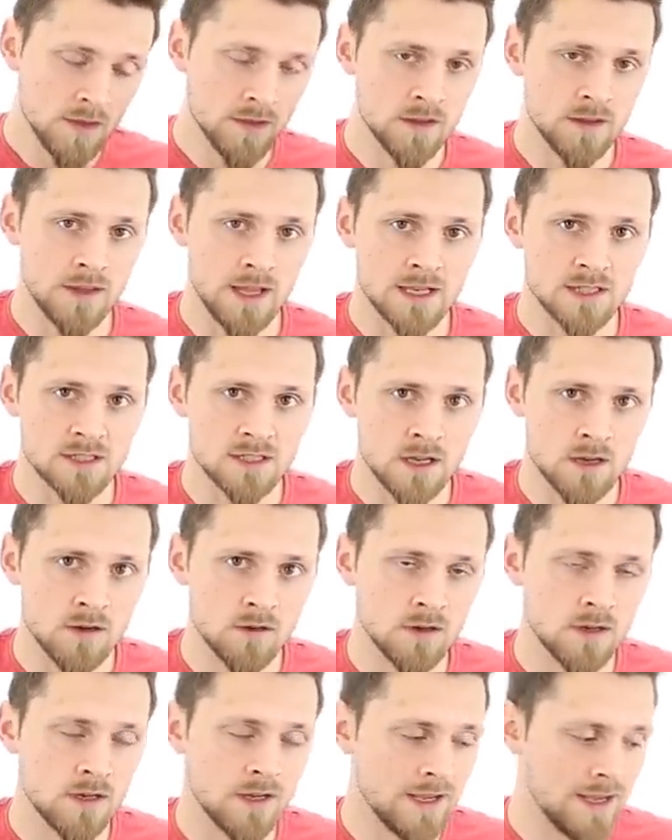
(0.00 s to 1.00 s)
The last
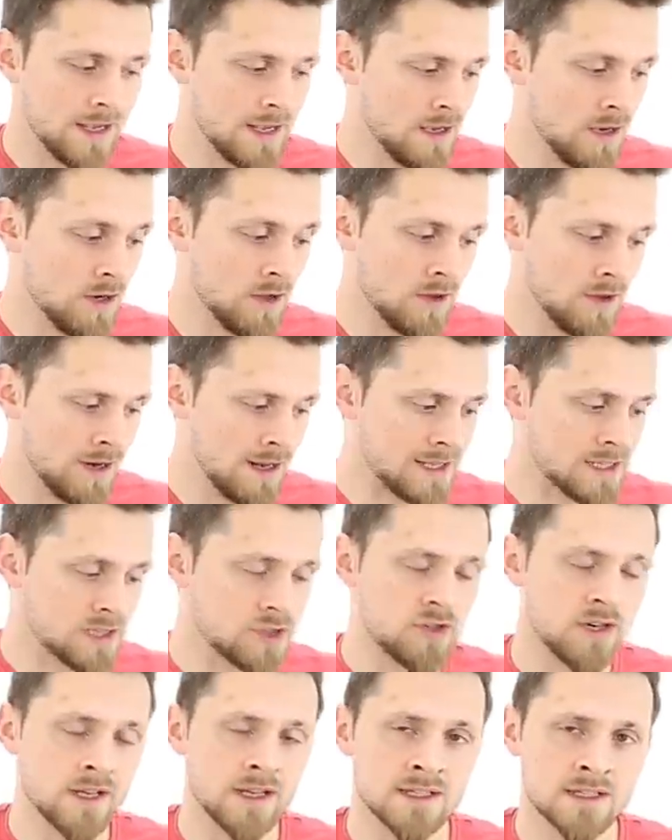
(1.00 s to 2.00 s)
note, the last
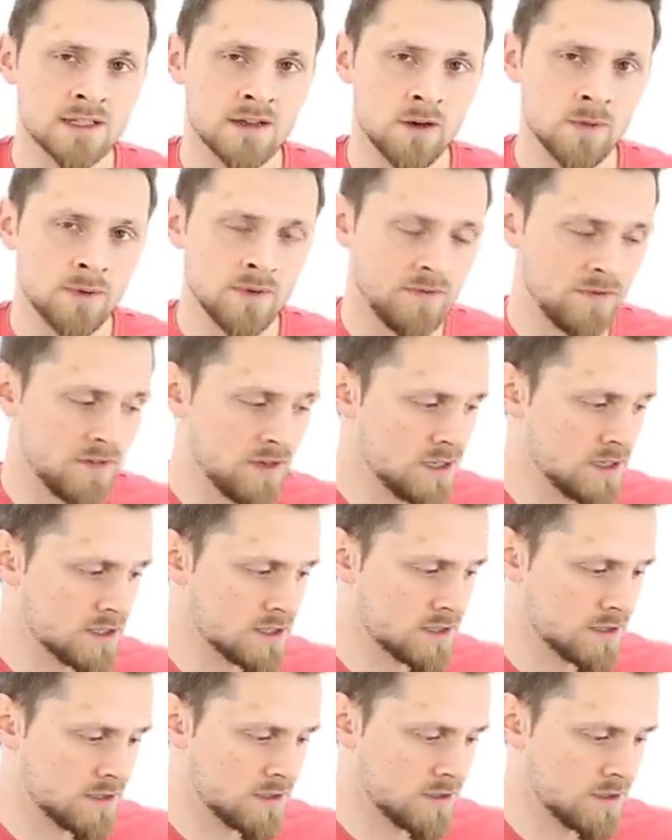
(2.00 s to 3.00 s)
string is the open
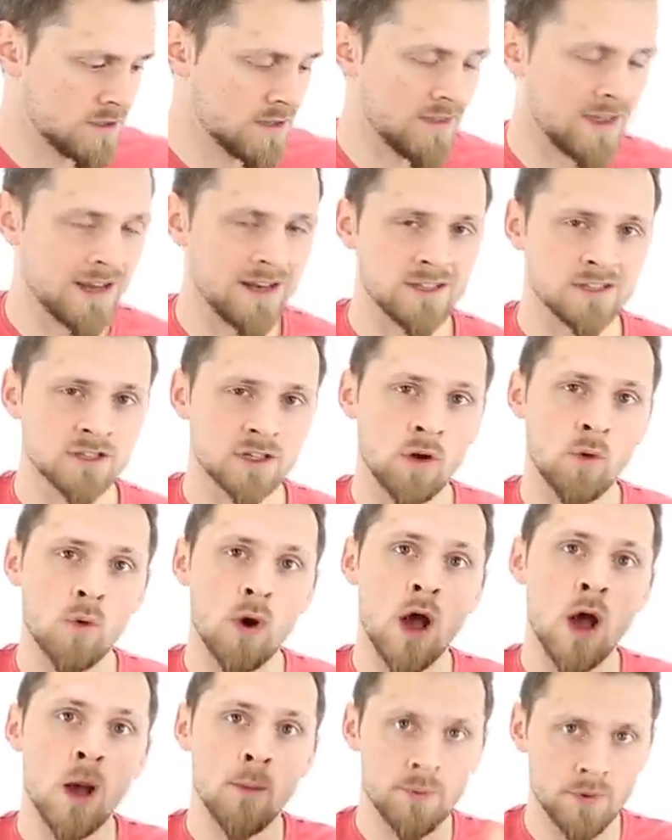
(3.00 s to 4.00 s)
first, and it's to
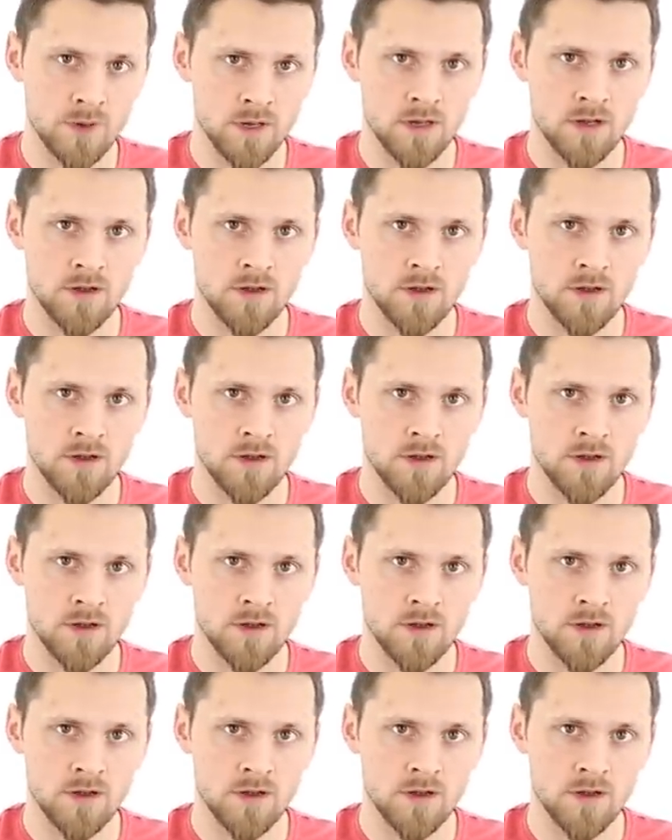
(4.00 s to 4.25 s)
go up